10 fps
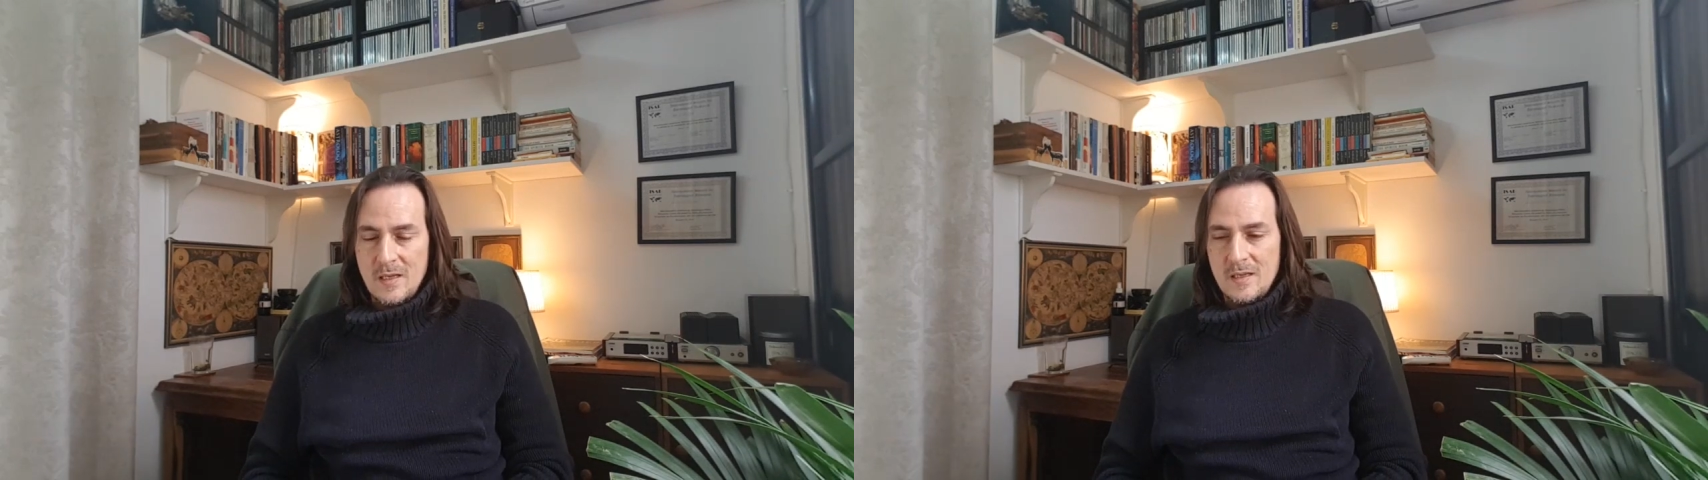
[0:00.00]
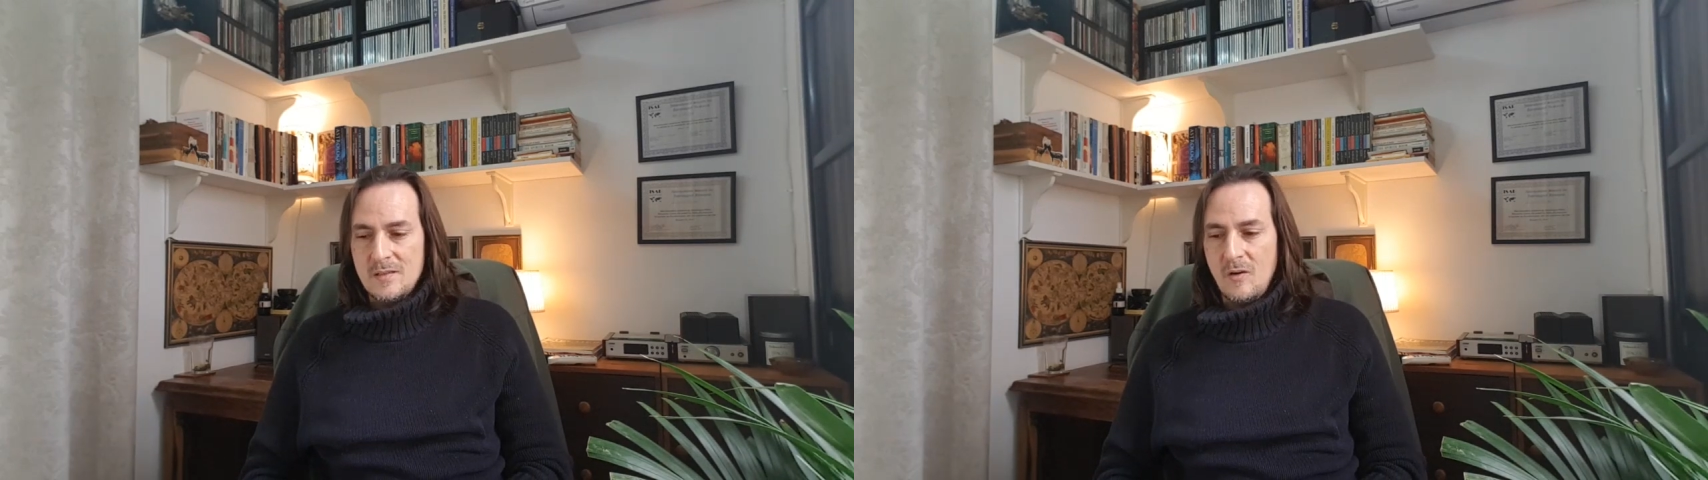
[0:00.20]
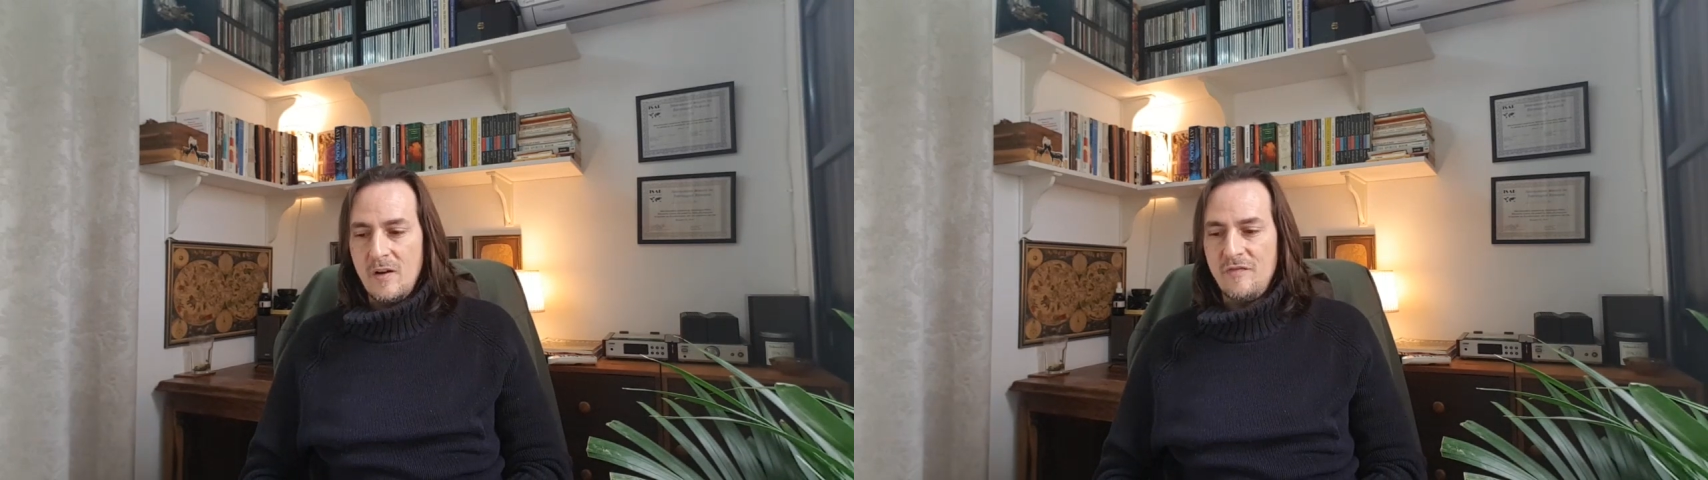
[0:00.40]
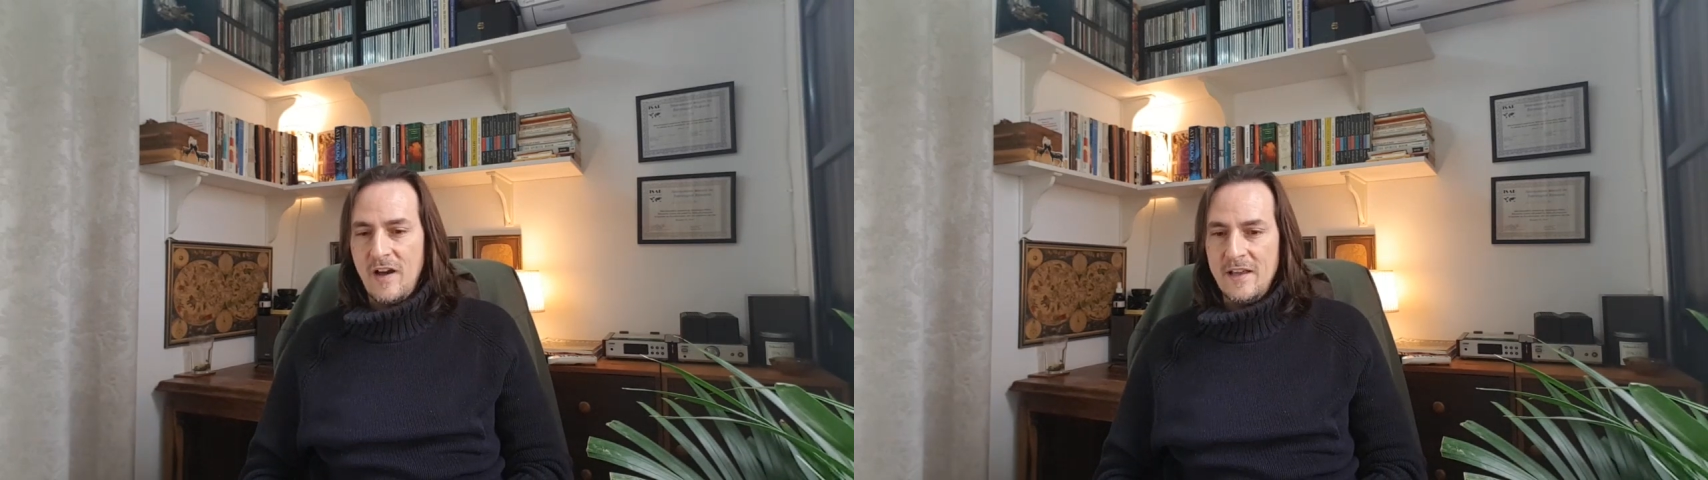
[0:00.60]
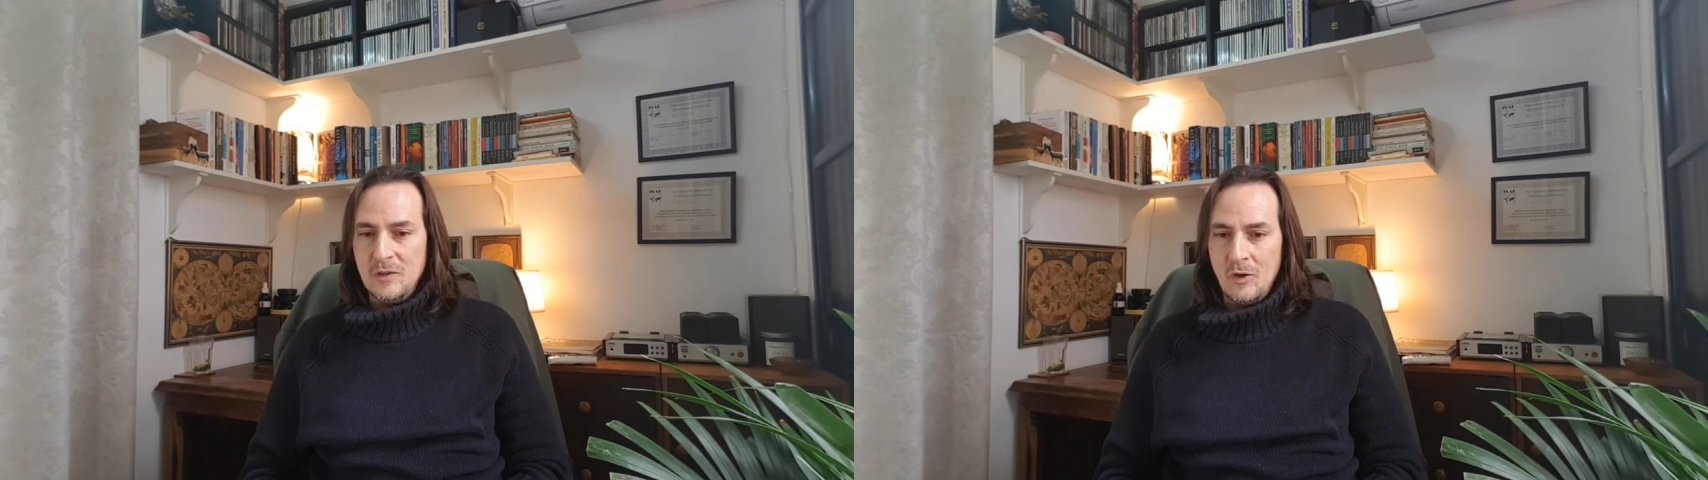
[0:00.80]
So if
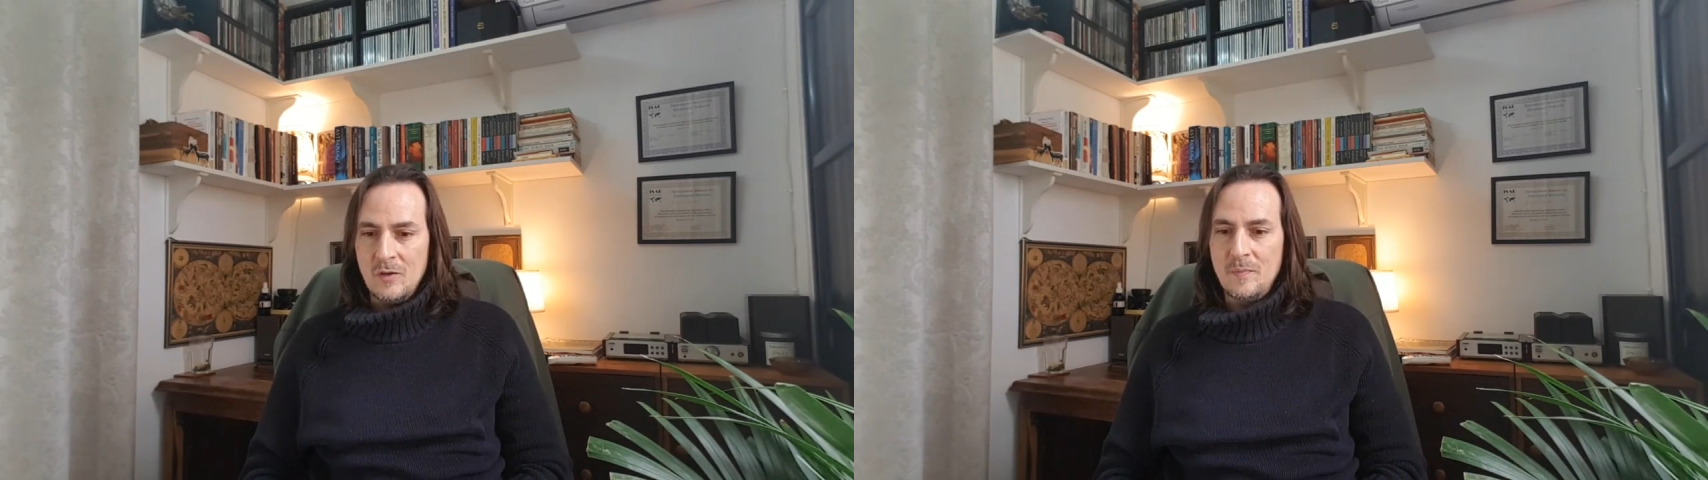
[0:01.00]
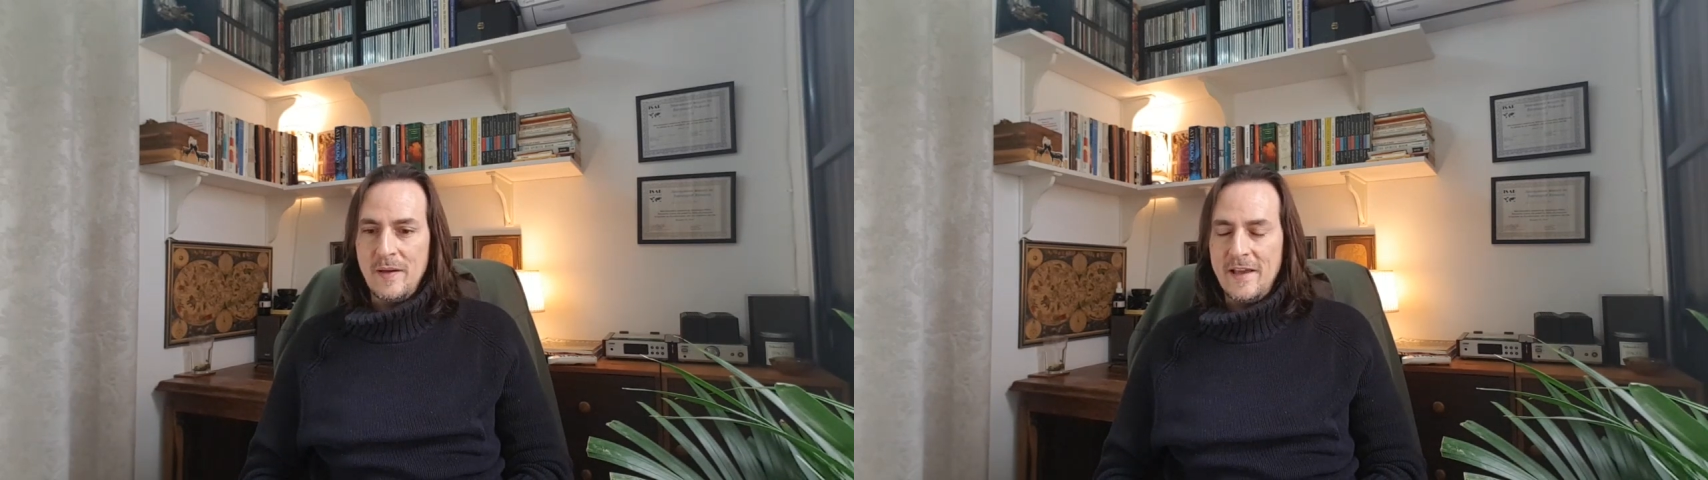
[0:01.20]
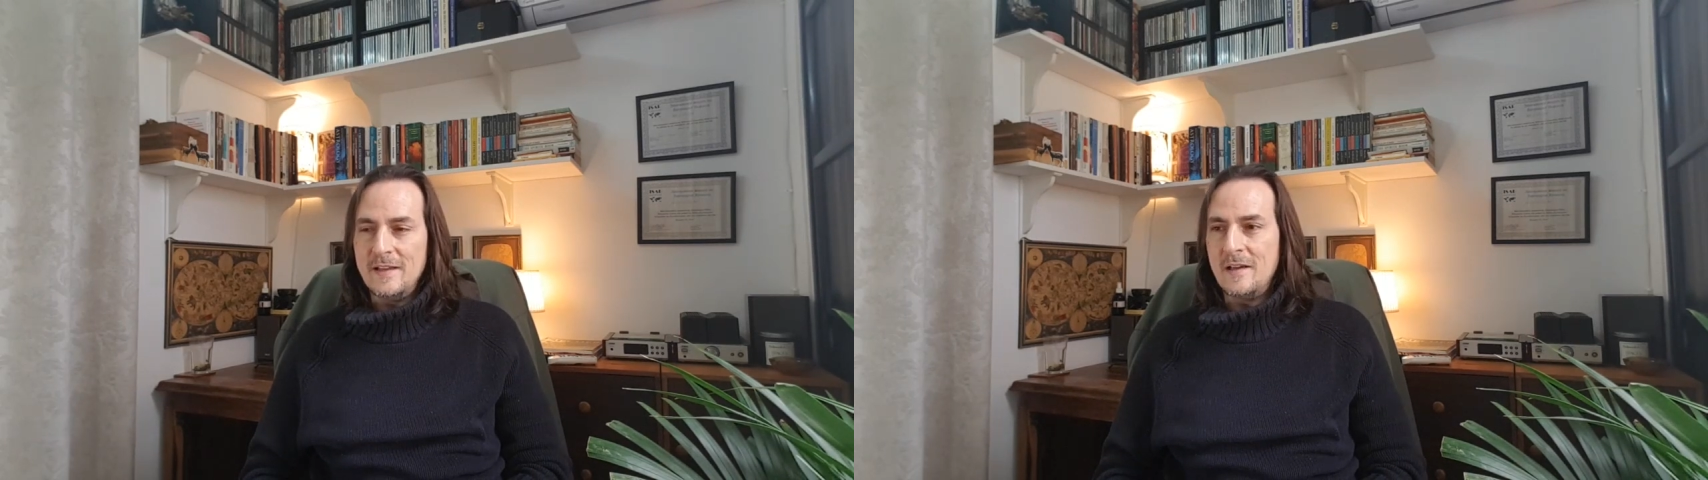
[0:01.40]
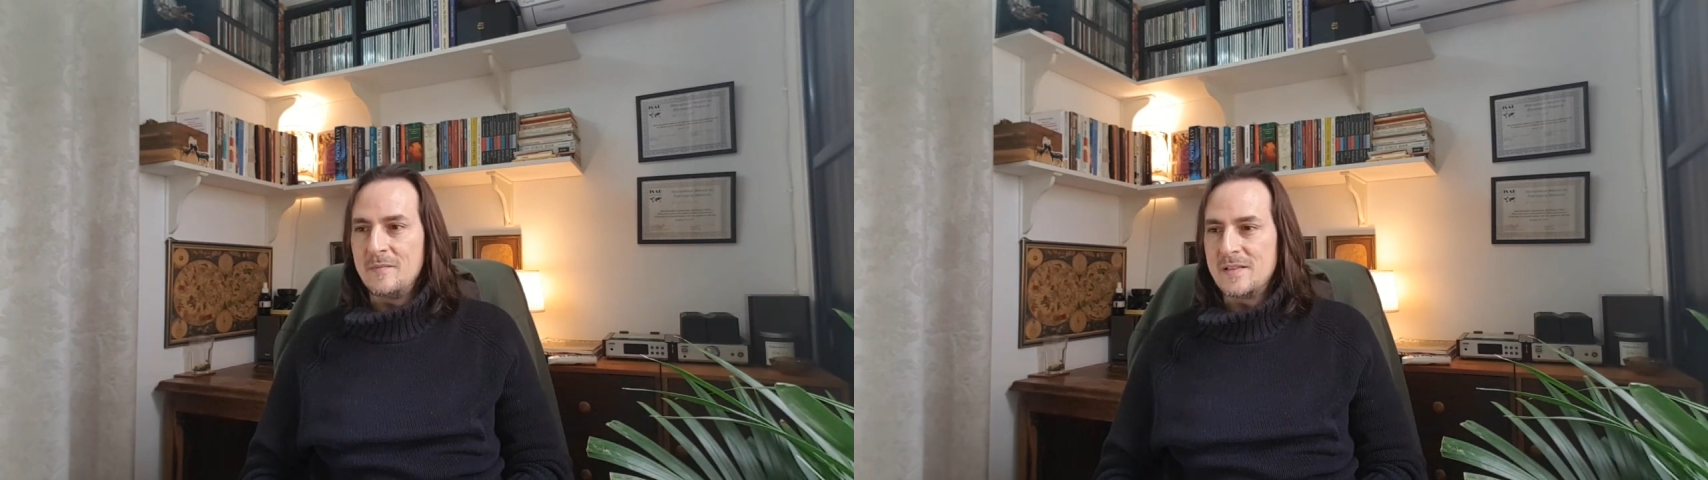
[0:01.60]
I don't pay them